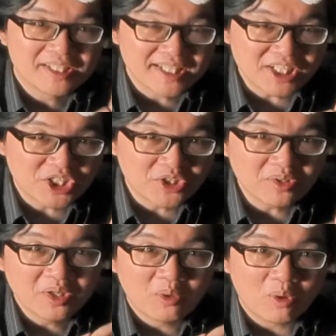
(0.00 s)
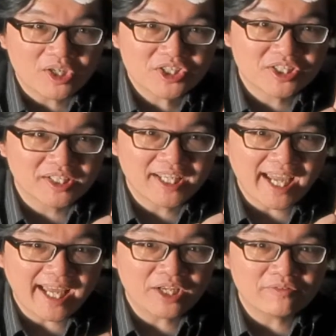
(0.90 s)
Stay tuned, watch till the
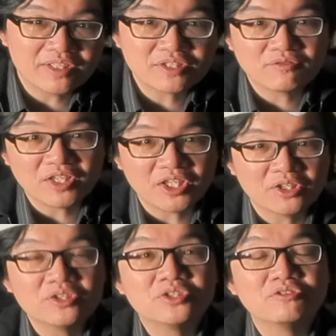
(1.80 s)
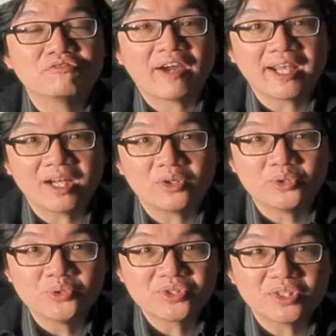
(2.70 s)
end of this video to find out
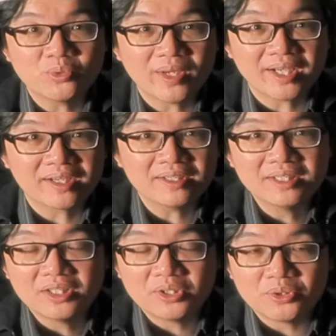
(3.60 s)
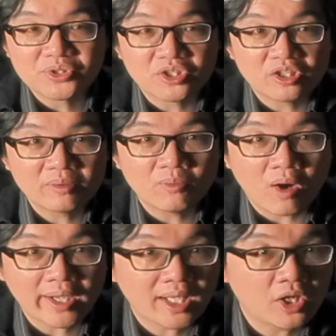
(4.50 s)
who's the winner, who's going to be
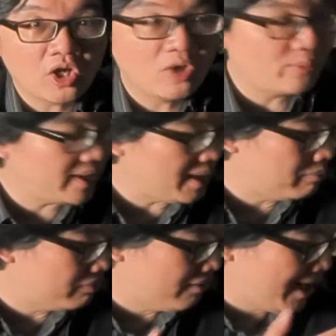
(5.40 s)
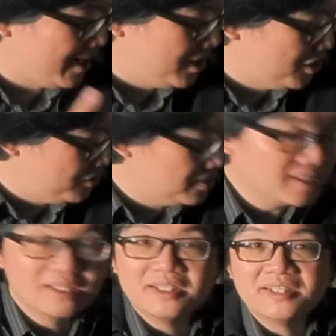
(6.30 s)
walking home with a brand new
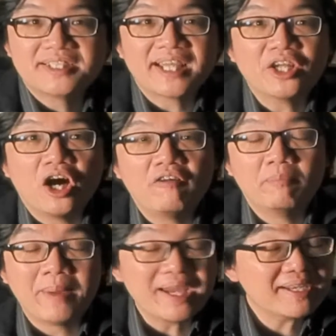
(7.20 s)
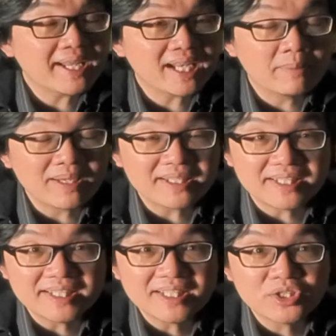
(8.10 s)
set of Beyerdynamic
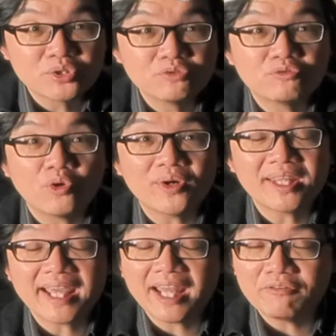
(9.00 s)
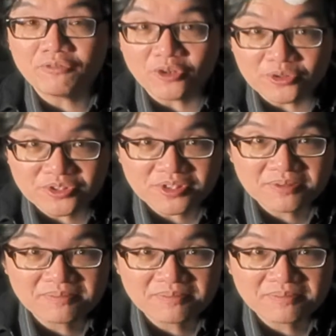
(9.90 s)
DT240 headphones.